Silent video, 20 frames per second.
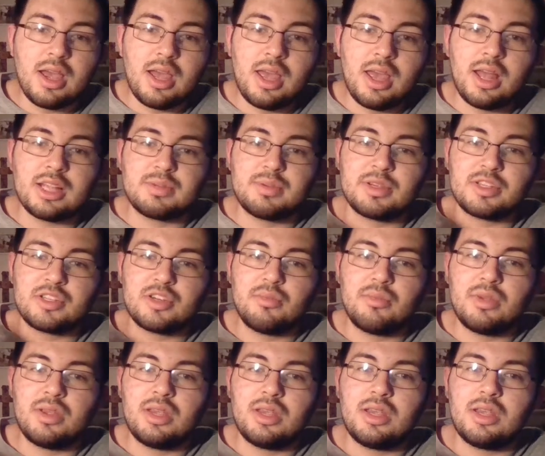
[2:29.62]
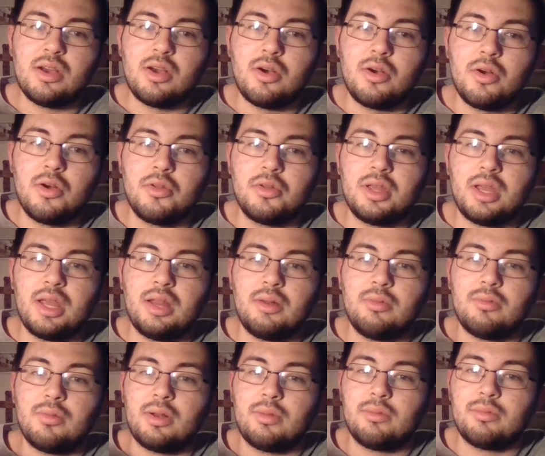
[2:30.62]
And it's a picture of me
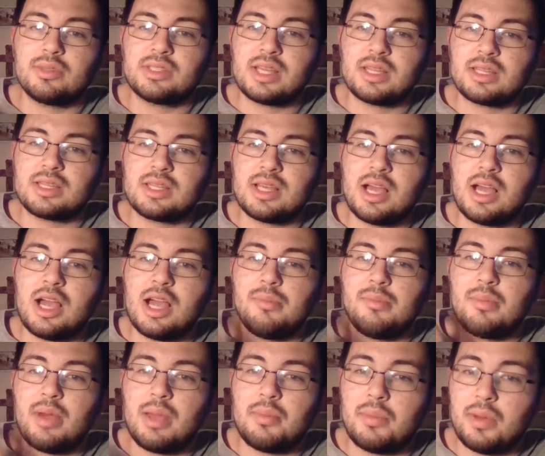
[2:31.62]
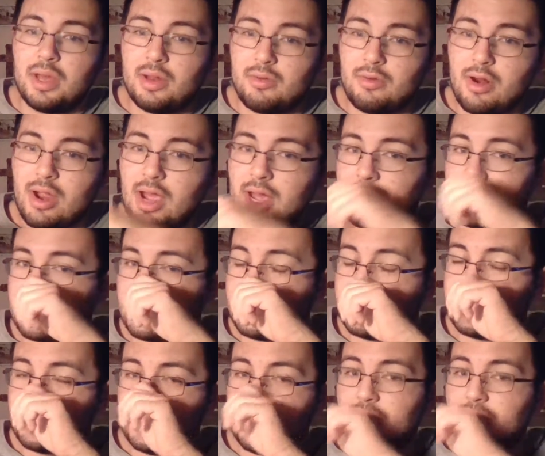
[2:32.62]
holding what was at the time my pet rats.